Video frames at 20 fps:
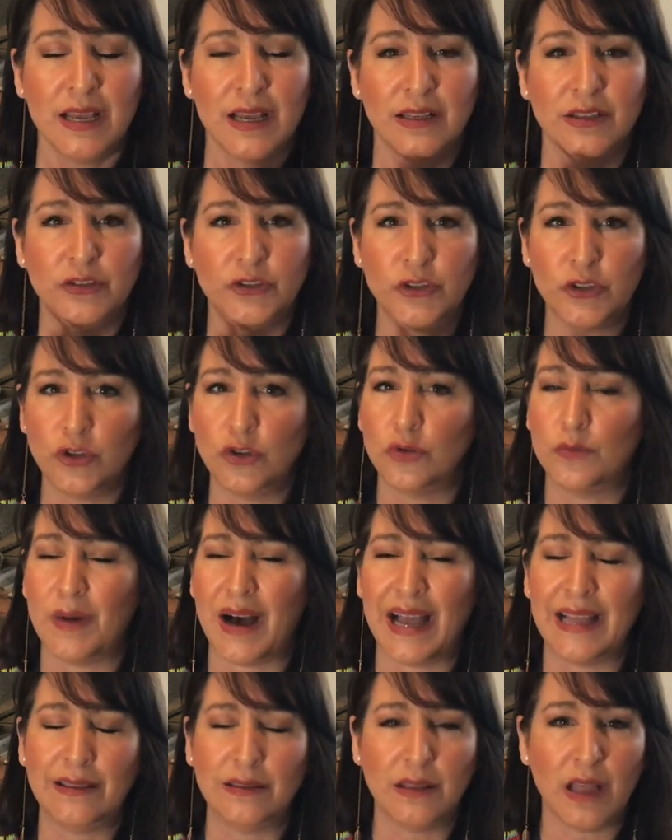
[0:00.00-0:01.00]
Zoom,
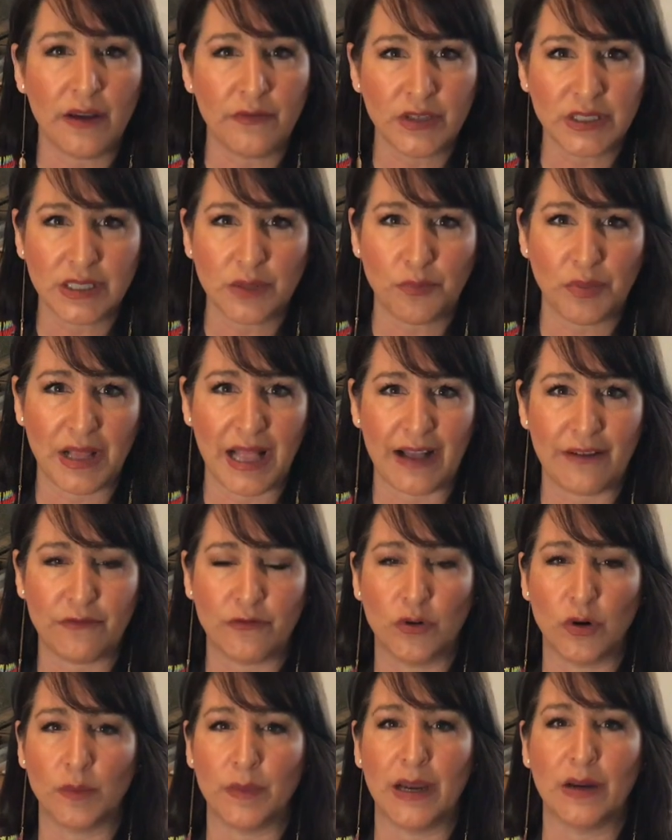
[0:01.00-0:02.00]
I love as a
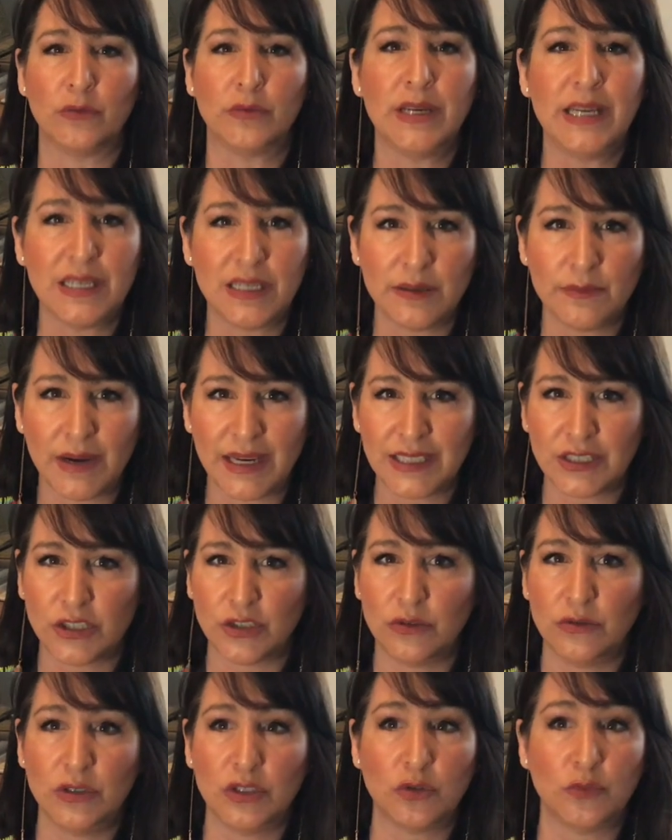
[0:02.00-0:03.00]
platform. I read to my
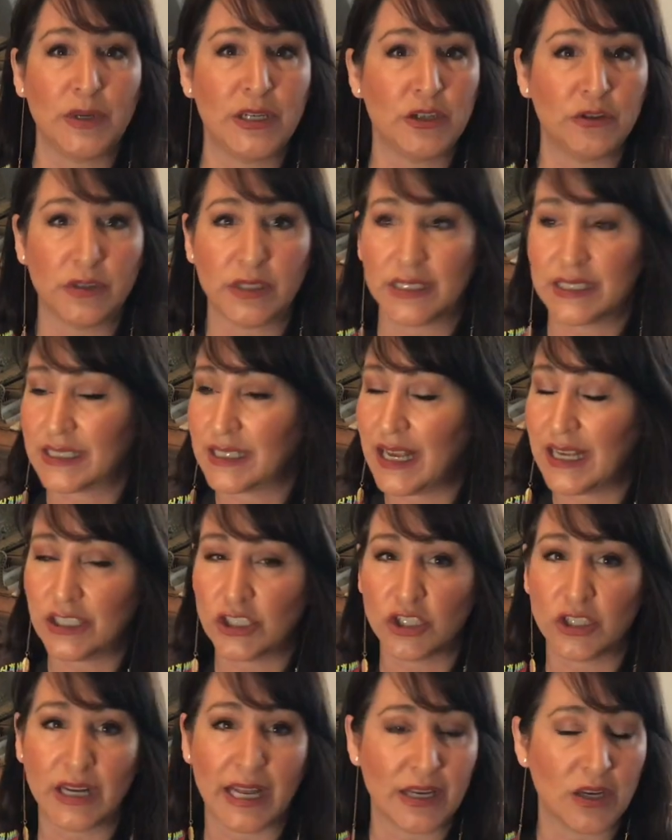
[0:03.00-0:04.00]
students, we do
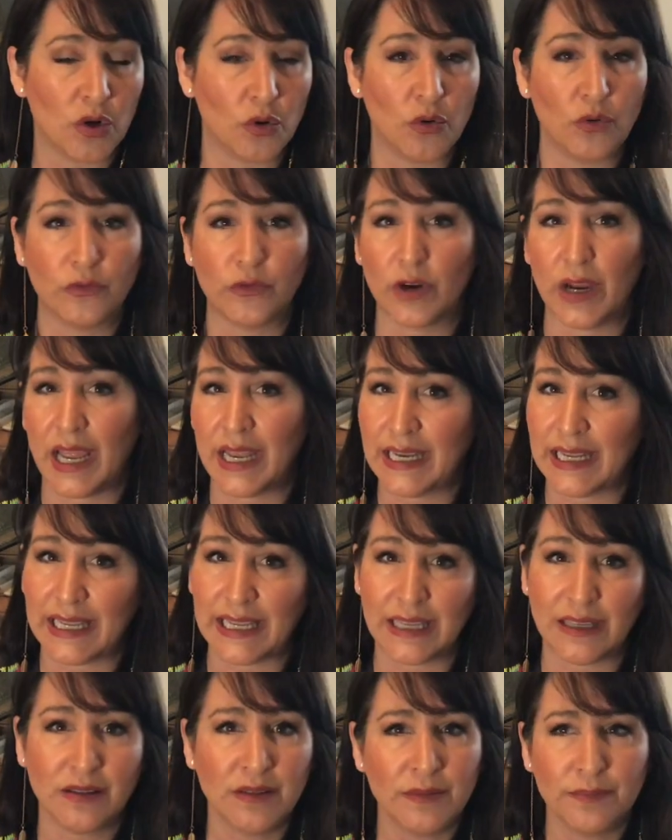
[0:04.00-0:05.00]
discussion, I go over
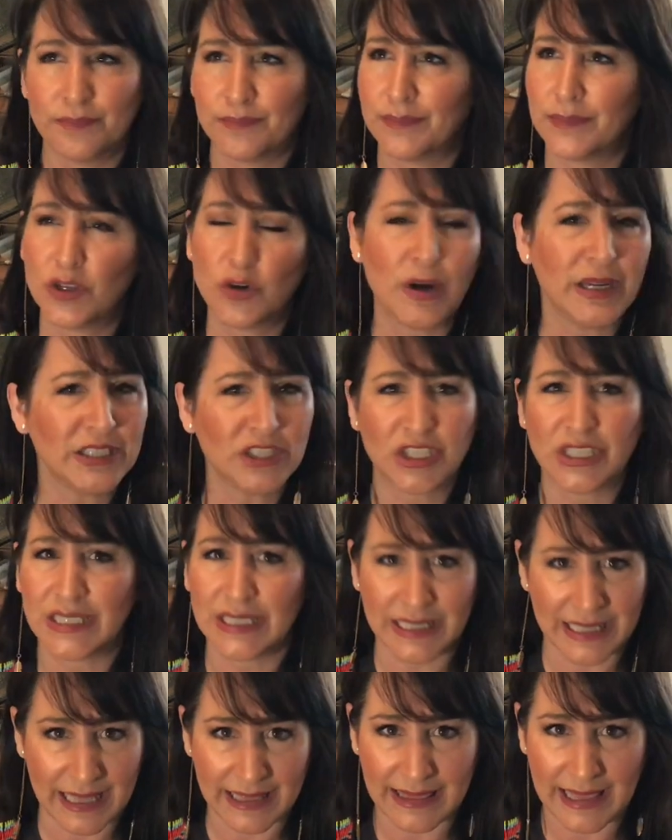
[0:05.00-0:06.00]
any
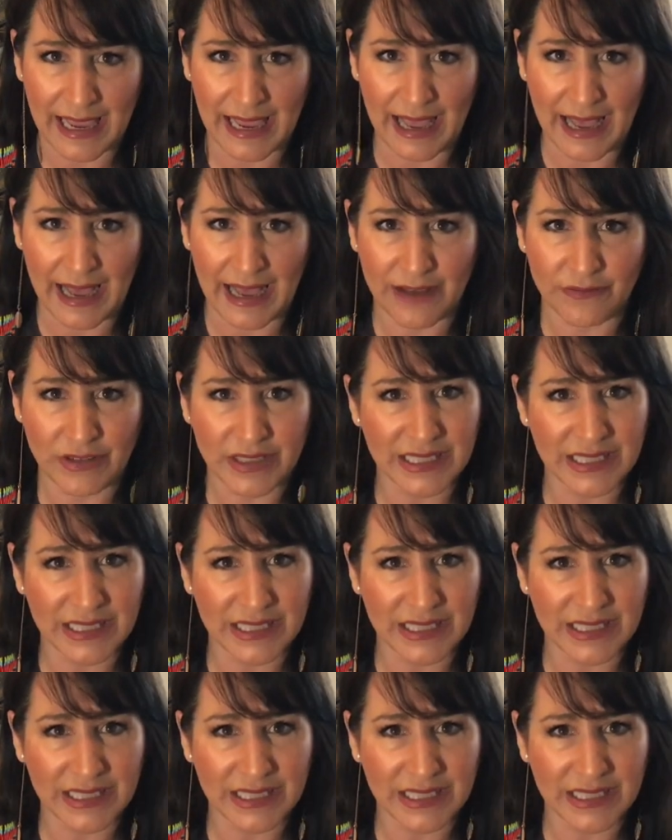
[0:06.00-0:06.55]
questions that they have.